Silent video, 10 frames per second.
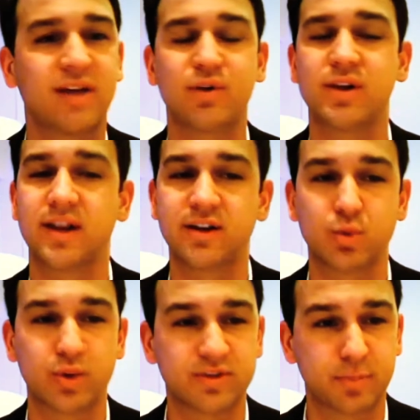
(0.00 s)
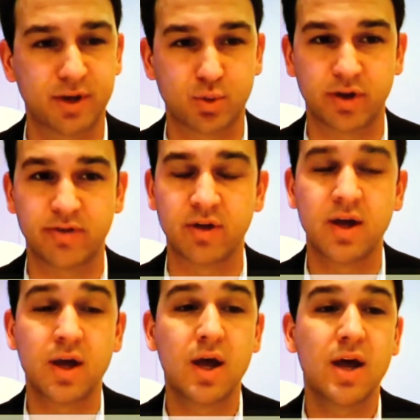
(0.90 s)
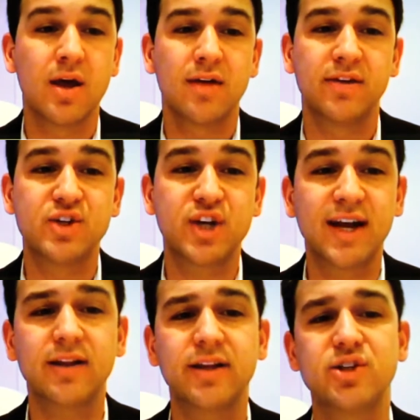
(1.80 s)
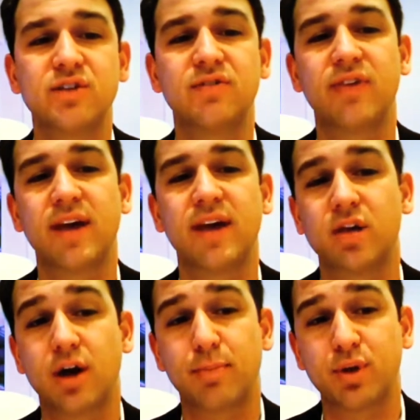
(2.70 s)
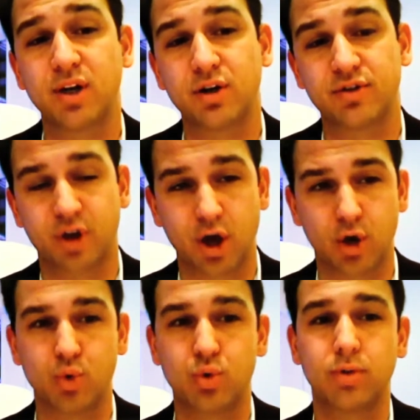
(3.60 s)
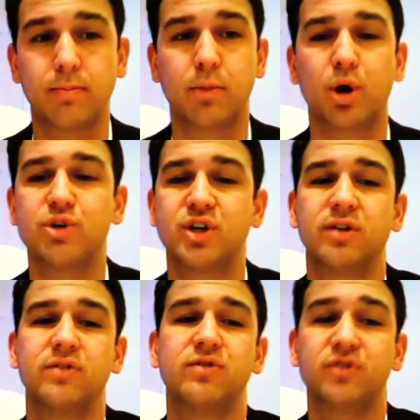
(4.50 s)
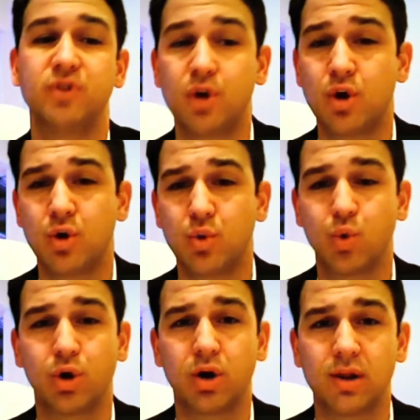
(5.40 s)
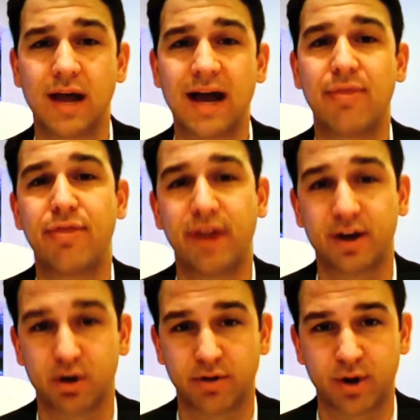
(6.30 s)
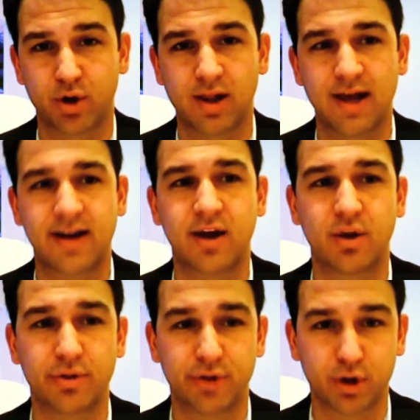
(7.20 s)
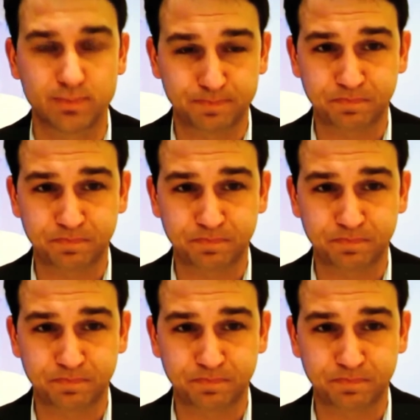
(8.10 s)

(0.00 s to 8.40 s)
every lender we speak with. The challenge is that a couple years ago, margins were a lot thicker, they were a lot healthier.